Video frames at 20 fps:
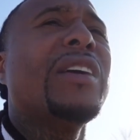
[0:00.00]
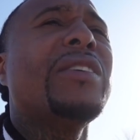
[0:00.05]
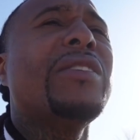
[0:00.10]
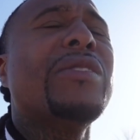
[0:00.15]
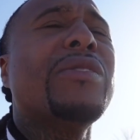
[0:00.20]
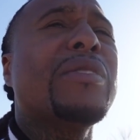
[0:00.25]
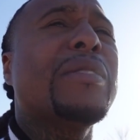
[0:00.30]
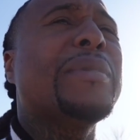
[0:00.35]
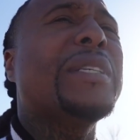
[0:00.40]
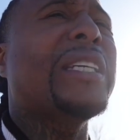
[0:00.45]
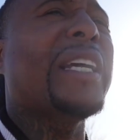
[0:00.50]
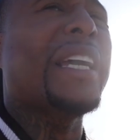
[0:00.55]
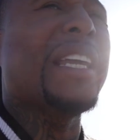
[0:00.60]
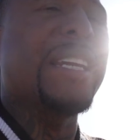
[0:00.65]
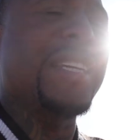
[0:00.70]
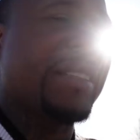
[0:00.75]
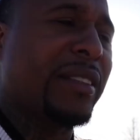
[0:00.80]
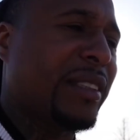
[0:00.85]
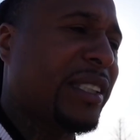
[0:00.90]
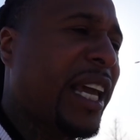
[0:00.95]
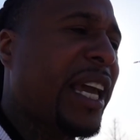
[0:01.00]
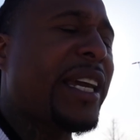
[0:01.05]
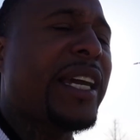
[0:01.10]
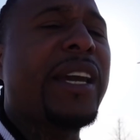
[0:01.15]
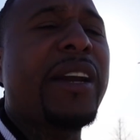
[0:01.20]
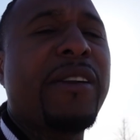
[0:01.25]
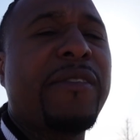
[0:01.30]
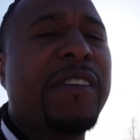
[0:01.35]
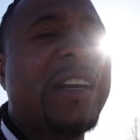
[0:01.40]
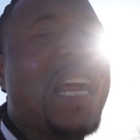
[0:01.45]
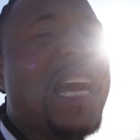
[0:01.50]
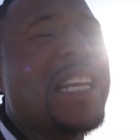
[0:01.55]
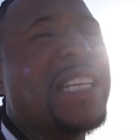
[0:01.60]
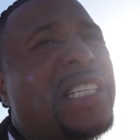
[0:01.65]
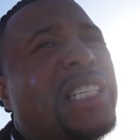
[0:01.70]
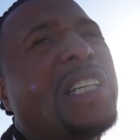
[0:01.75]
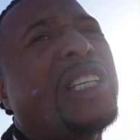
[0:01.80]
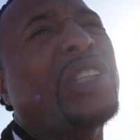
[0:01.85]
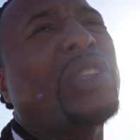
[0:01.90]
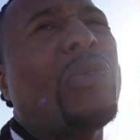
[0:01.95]
You know what I'm saying? And take care of a lot
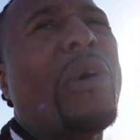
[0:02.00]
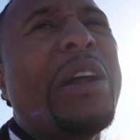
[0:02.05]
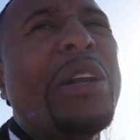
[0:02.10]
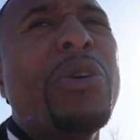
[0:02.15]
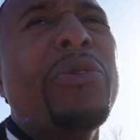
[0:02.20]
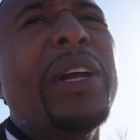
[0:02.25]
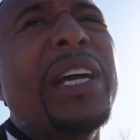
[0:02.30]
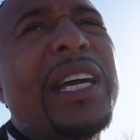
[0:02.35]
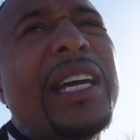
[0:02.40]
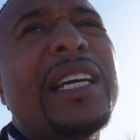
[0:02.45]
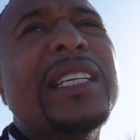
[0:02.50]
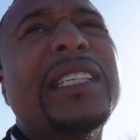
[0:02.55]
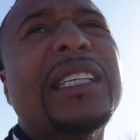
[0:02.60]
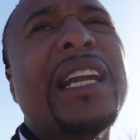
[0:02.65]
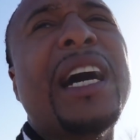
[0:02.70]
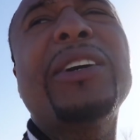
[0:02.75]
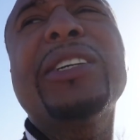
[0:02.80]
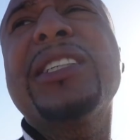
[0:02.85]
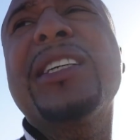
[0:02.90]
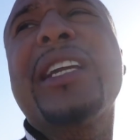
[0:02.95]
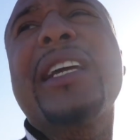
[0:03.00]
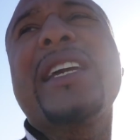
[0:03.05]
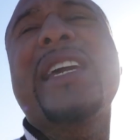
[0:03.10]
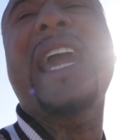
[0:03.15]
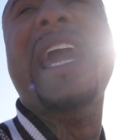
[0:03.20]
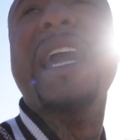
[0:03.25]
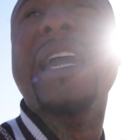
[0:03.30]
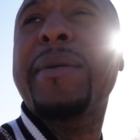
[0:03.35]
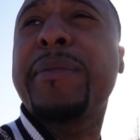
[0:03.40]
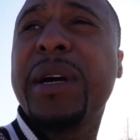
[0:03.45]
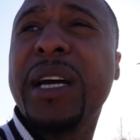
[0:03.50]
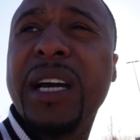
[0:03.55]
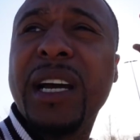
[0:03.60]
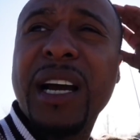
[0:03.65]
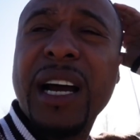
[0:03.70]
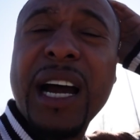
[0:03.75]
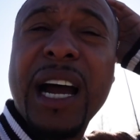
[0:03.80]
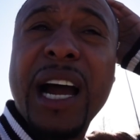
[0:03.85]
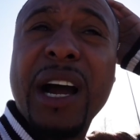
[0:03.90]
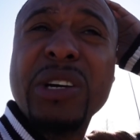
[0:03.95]
of shit. So I know the ins and outs of the game,
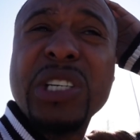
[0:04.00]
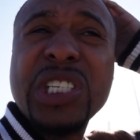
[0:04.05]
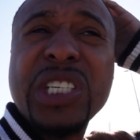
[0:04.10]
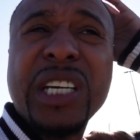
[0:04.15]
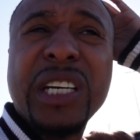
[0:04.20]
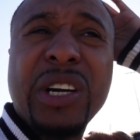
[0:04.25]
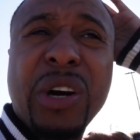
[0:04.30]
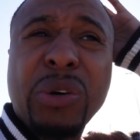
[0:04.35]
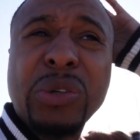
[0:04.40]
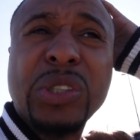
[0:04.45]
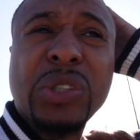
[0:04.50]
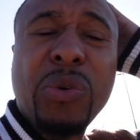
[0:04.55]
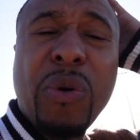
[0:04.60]
of how shit goes.